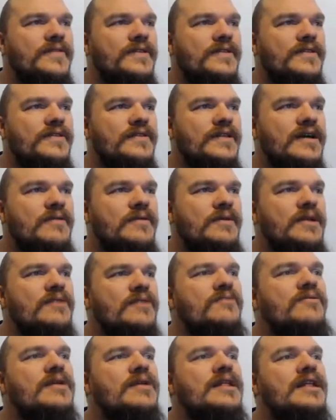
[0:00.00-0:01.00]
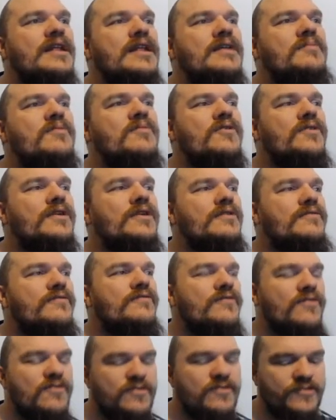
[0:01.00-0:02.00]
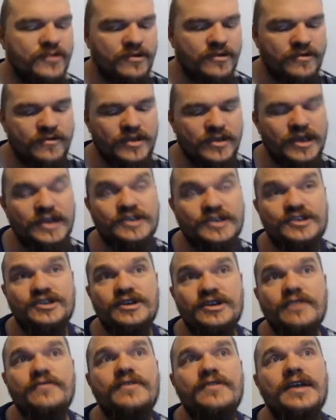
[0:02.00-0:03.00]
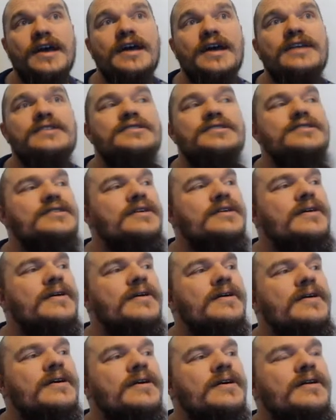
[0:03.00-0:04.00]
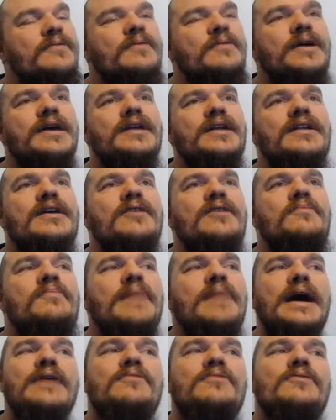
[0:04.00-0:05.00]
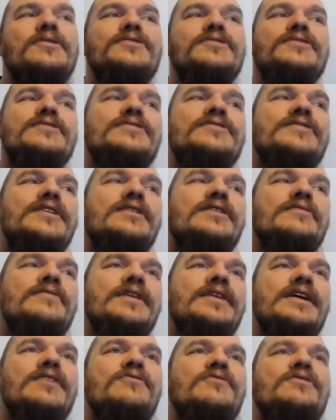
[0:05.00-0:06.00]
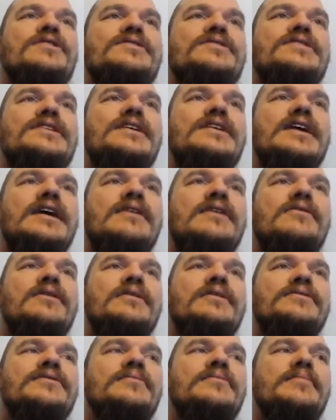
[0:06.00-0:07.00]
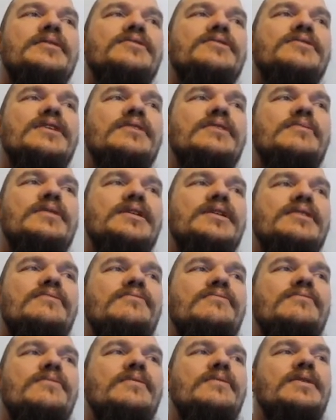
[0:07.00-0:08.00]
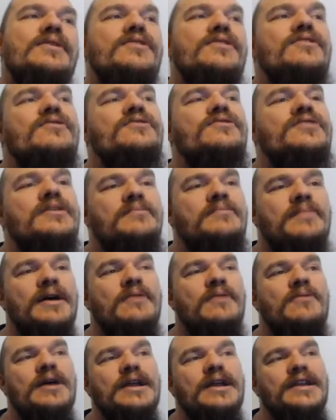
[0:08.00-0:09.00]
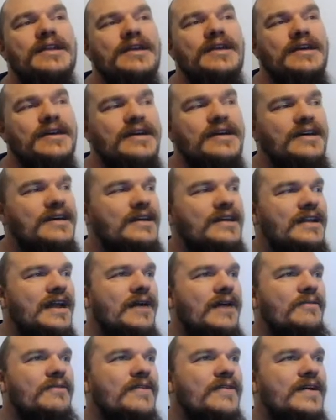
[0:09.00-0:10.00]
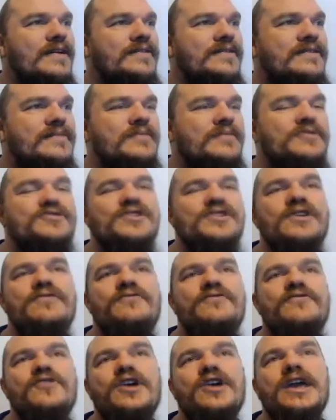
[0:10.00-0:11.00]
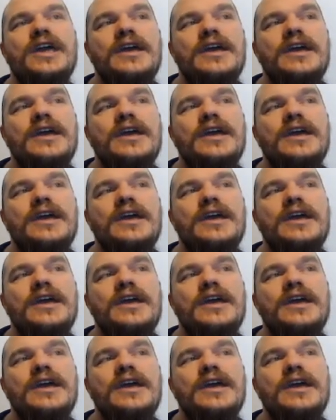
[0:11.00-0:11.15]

Now we don't really need more than 4, so if you hit Shift X, we can go backwards. Instead of increasing our symmetry, we reduce it by 1. Now we've got a symmetry of 3.